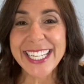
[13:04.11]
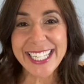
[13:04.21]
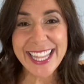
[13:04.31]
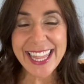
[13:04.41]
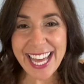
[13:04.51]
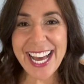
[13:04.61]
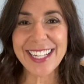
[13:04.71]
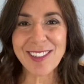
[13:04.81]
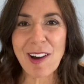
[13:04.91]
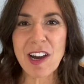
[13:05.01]
In
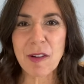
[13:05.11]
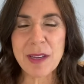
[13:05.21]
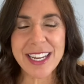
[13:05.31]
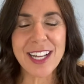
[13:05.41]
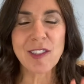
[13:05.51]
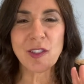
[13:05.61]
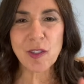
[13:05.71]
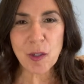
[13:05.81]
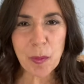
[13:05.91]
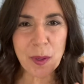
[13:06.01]
that talk, we get
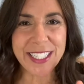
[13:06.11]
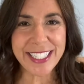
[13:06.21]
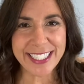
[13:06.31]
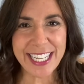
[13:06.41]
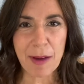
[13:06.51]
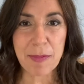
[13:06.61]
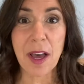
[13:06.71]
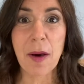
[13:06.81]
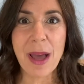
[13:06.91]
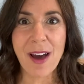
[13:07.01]
super in-depth
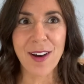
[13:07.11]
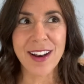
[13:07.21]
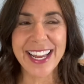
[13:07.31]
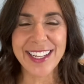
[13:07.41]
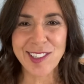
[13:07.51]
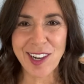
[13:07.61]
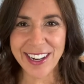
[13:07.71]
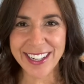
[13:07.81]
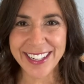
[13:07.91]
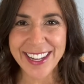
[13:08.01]
about a
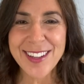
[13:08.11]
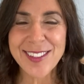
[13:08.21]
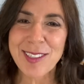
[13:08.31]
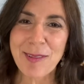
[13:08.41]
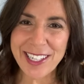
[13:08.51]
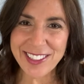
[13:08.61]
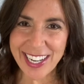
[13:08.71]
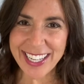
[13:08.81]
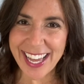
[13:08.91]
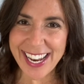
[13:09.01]
ton, so you want to
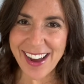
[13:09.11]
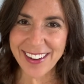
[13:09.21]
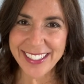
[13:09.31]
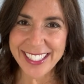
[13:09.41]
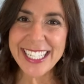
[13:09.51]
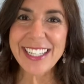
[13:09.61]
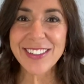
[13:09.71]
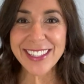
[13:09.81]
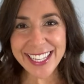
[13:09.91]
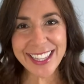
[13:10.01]
check that out. If
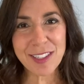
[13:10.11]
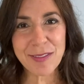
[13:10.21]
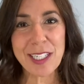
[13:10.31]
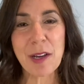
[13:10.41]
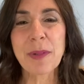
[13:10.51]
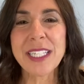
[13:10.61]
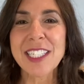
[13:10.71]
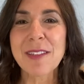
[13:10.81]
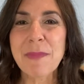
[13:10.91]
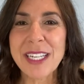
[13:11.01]
you like this video,
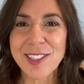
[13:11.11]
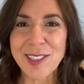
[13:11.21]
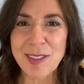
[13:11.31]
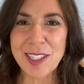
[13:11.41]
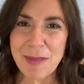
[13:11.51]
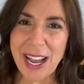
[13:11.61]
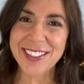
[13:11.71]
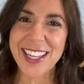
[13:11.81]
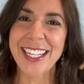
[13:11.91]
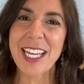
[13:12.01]
please make sure you smash
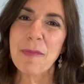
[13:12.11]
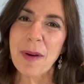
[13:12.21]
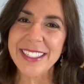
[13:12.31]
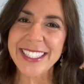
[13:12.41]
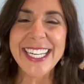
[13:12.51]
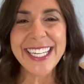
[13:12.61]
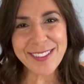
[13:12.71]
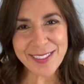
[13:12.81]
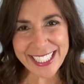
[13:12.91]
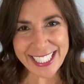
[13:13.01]
that like button.
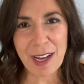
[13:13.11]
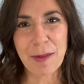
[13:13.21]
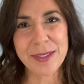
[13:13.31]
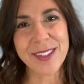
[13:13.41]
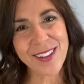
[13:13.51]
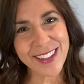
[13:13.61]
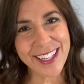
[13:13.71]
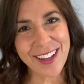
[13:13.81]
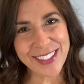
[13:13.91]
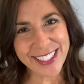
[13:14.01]
It really helps. All the
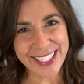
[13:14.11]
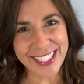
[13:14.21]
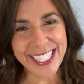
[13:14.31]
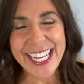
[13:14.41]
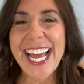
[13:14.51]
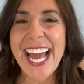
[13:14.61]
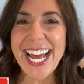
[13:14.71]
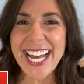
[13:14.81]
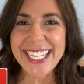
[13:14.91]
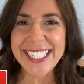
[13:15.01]
love is good.
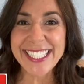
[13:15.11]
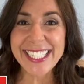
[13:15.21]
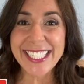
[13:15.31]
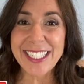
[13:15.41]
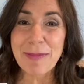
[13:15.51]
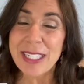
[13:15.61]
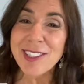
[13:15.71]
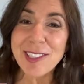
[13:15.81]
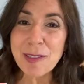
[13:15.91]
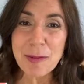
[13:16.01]
And uh, make
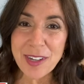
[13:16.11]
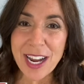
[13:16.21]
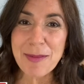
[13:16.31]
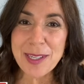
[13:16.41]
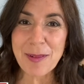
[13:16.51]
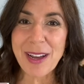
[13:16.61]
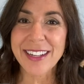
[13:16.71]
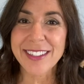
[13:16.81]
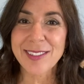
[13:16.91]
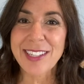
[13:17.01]
sure you subscribe as
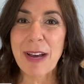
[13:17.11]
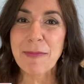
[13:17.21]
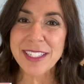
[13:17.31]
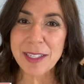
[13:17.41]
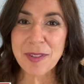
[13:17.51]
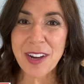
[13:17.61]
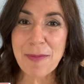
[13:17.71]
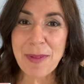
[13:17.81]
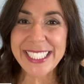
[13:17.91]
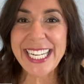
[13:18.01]
well. So tap the
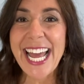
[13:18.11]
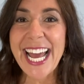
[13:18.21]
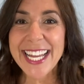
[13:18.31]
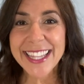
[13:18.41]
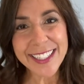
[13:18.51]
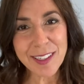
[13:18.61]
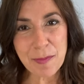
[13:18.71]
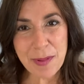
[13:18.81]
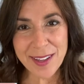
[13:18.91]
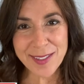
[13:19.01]
subscribe button and the little
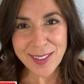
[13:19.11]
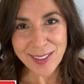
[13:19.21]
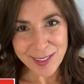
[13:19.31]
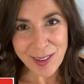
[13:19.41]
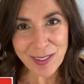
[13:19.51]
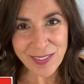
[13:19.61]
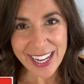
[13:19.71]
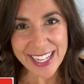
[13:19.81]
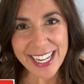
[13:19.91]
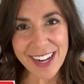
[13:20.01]
bell so you're
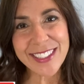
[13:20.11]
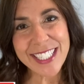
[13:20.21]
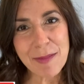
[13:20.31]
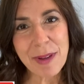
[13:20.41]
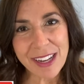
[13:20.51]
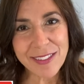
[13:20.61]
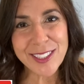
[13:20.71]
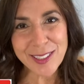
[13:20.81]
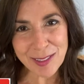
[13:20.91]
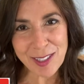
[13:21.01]
notified every time I have a
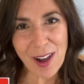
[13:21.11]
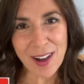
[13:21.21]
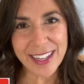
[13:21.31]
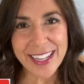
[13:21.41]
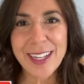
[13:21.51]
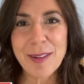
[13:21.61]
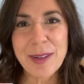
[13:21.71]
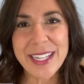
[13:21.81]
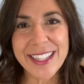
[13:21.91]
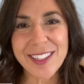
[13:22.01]
new talk
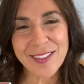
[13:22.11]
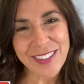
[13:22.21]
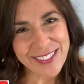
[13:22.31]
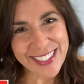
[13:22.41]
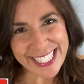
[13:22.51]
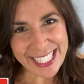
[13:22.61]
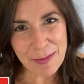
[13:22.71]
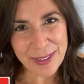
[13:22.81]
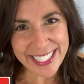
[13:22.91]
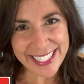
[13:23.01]
with your favorite
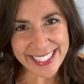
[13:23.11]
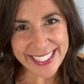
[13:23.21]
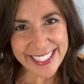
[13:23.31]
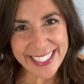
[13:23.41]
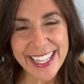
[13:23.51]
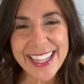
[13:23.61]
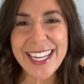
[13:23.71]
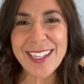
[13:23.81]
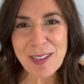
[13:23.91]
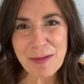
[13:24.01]
celebrities.
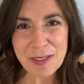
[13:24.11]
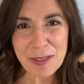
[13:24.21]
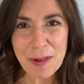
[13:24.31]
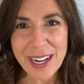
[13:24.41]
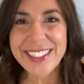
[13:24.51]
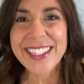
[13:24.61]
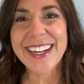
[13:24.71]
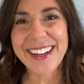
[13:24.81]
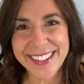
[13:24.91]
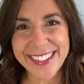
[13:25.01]
Thanks so much for
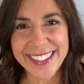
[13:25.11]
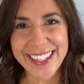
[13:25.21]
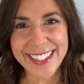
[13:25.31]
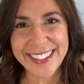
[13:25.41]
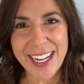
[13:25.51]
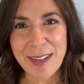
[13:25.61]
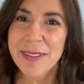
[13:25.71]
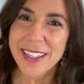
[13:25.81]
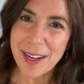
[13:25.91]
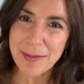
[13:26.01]
watching. I'll see you next time.
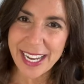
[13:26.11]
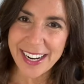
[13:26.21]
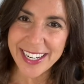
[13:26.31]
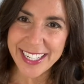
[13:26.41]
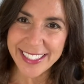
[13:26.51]
I'm Kara.